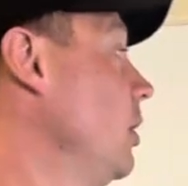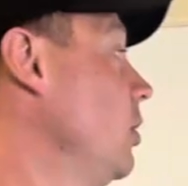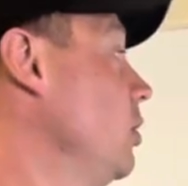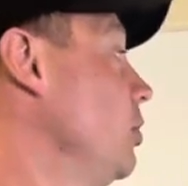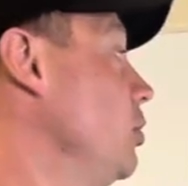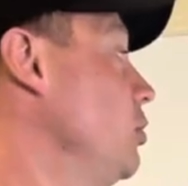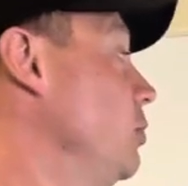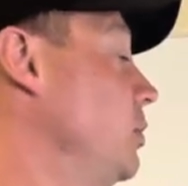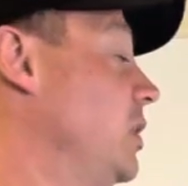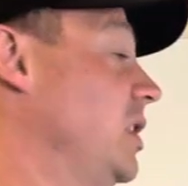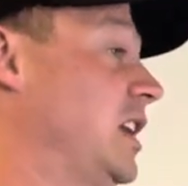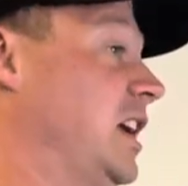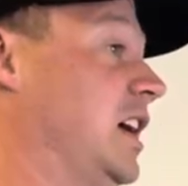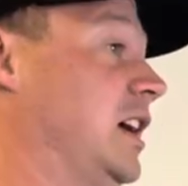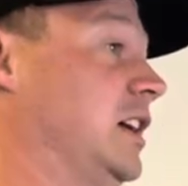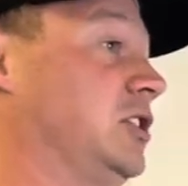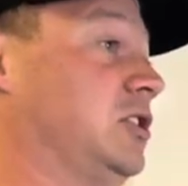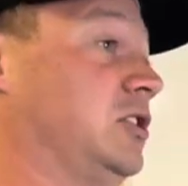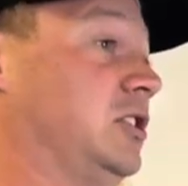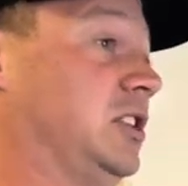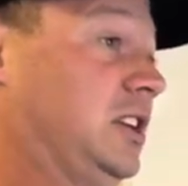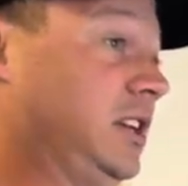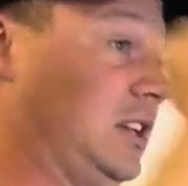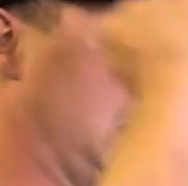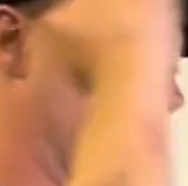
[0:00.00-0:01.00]
you can
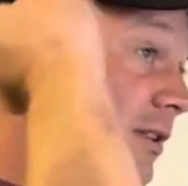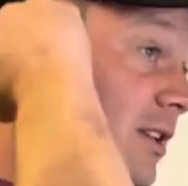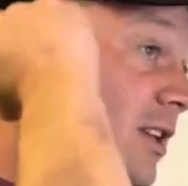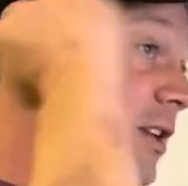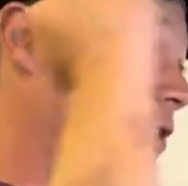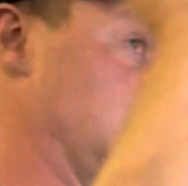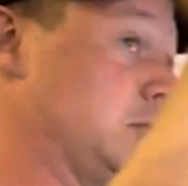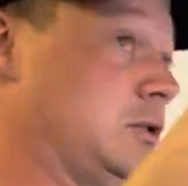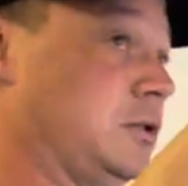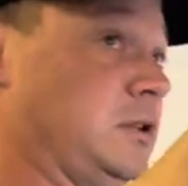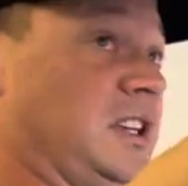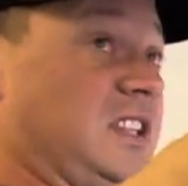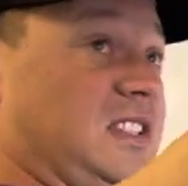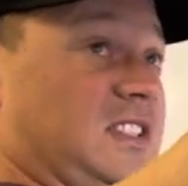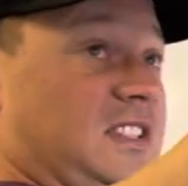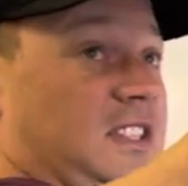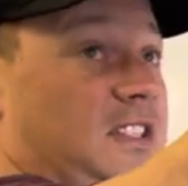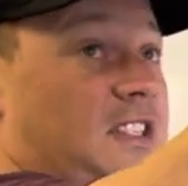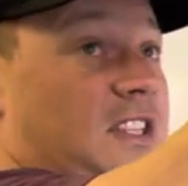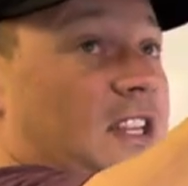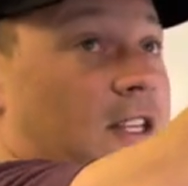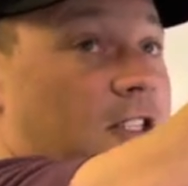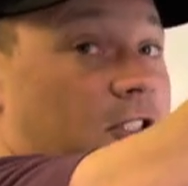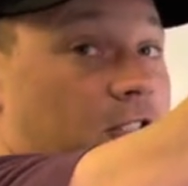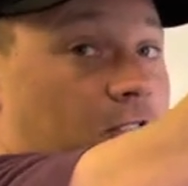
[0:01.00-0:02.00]
actually increase the
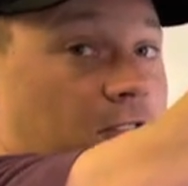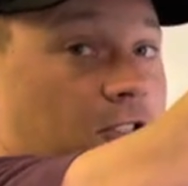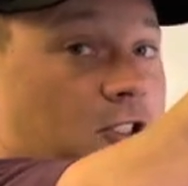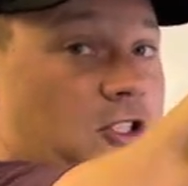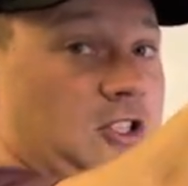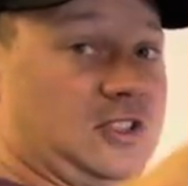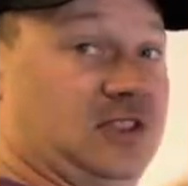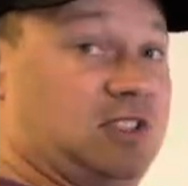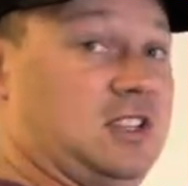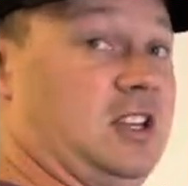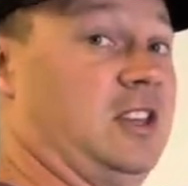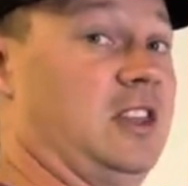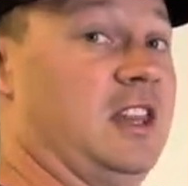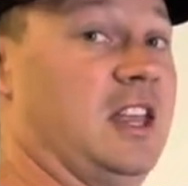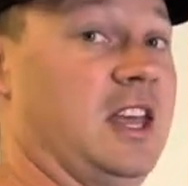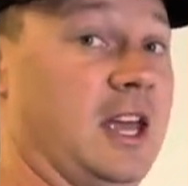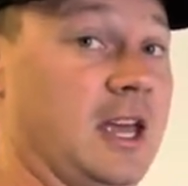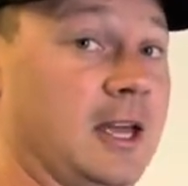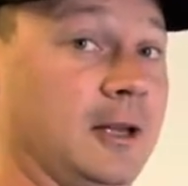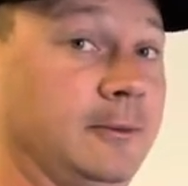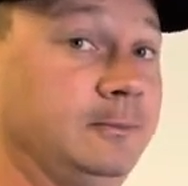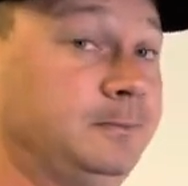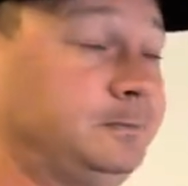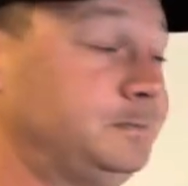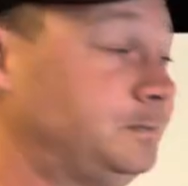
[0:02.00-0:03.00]
tension just on that.